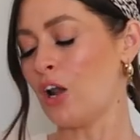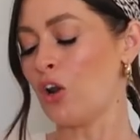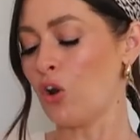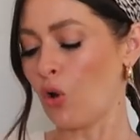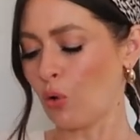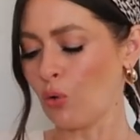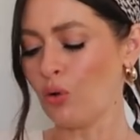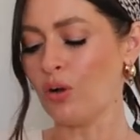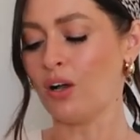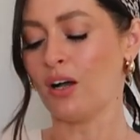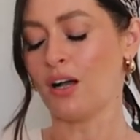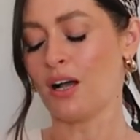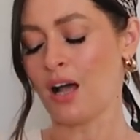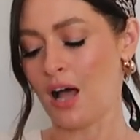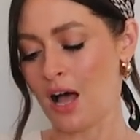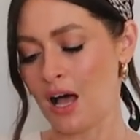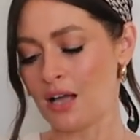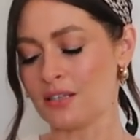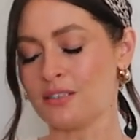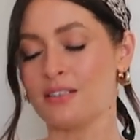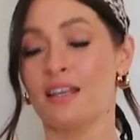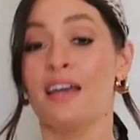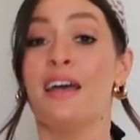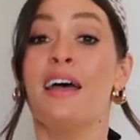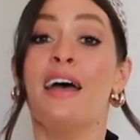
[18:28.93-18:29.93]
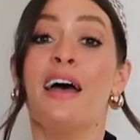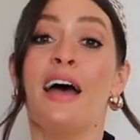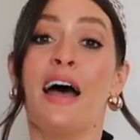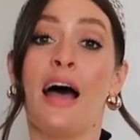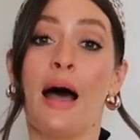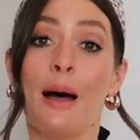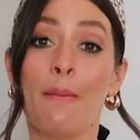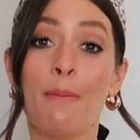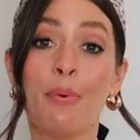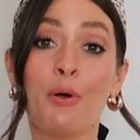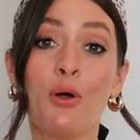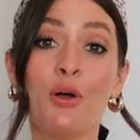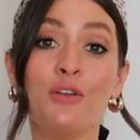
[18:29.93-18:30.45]

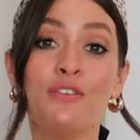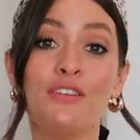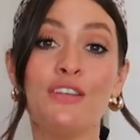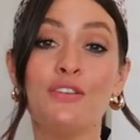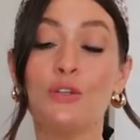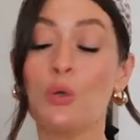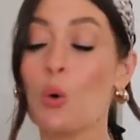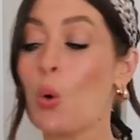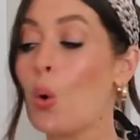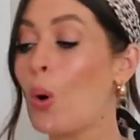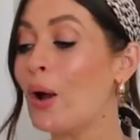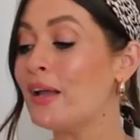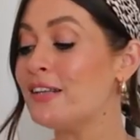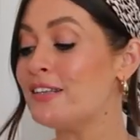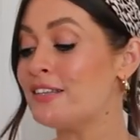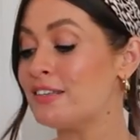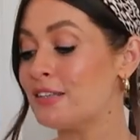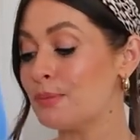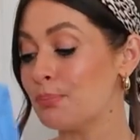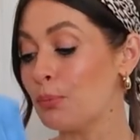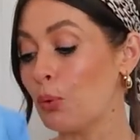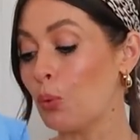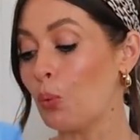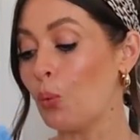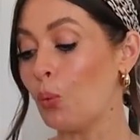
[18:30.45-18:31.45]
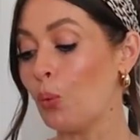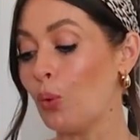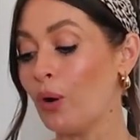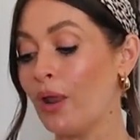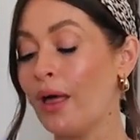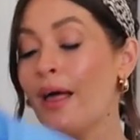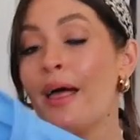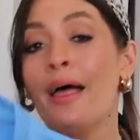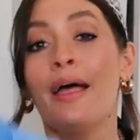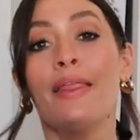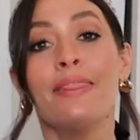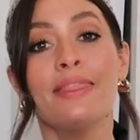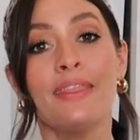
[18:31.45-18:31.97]
And because he's quite small,
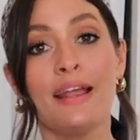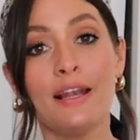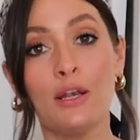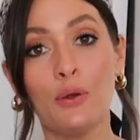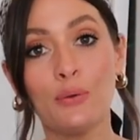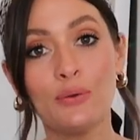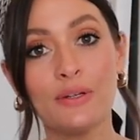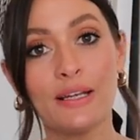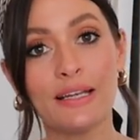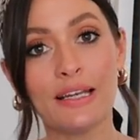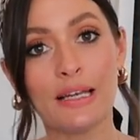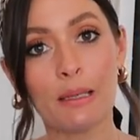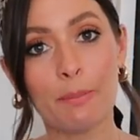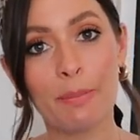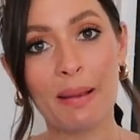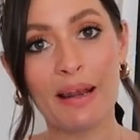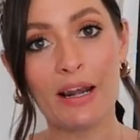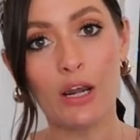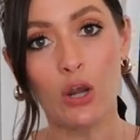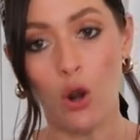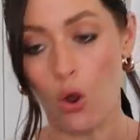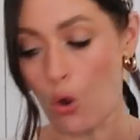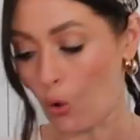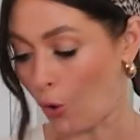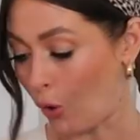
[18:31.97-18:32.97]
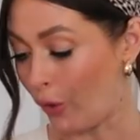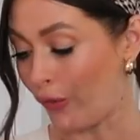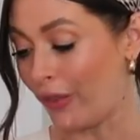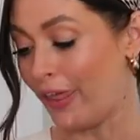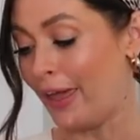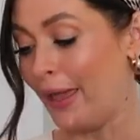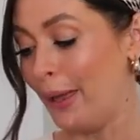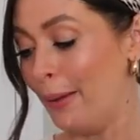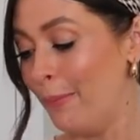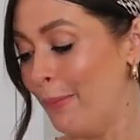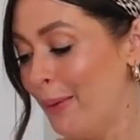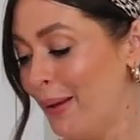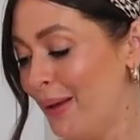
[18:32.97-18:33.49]
they looked a little bit long on
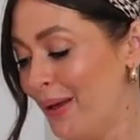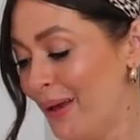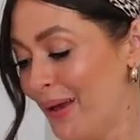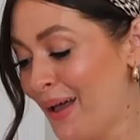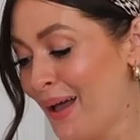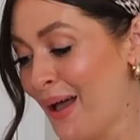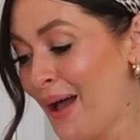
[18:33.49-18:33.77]
him.